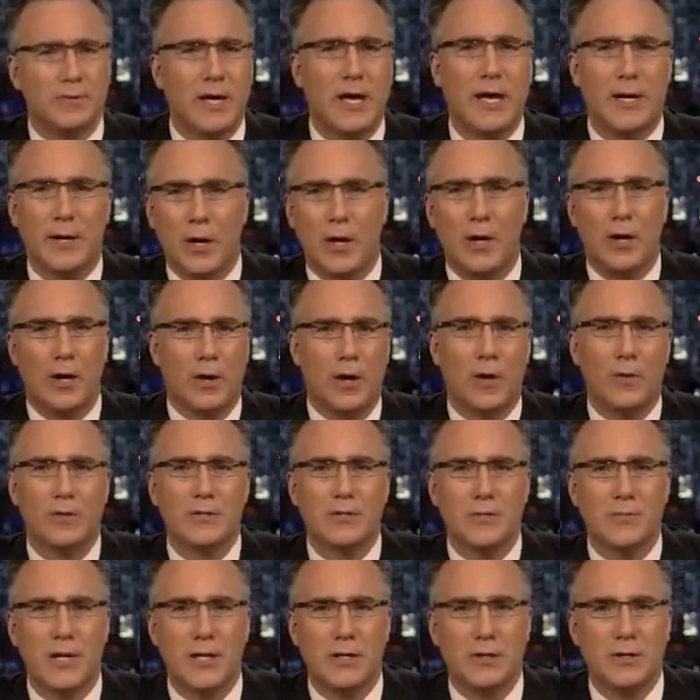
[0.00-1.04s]
plan all along
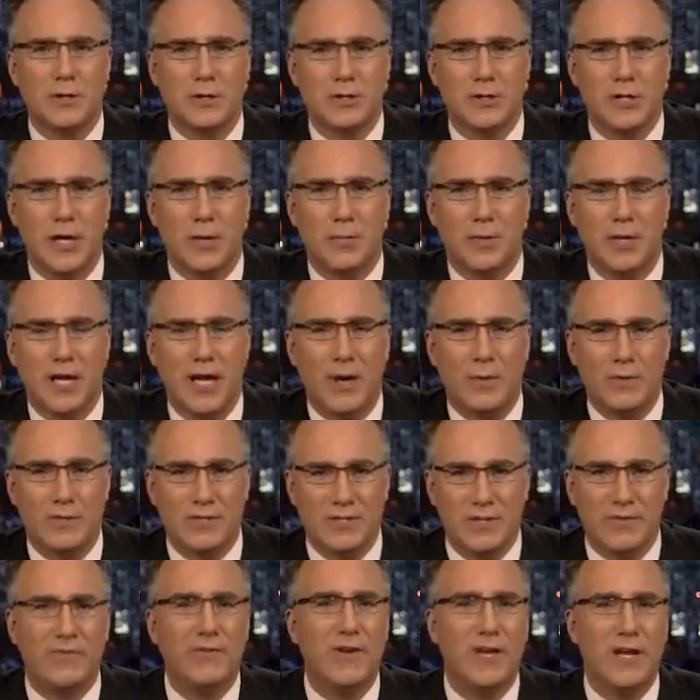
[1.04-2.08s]
was to make sure John McCain
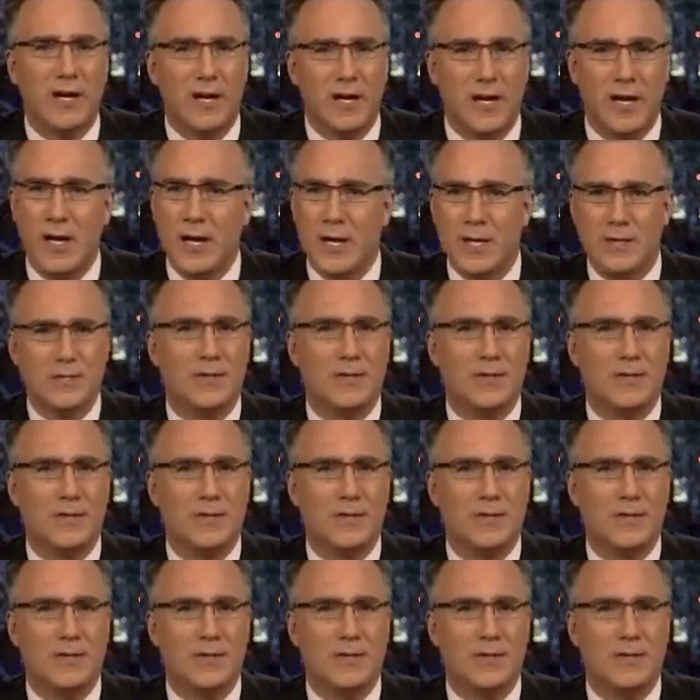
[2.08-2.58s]
was defeated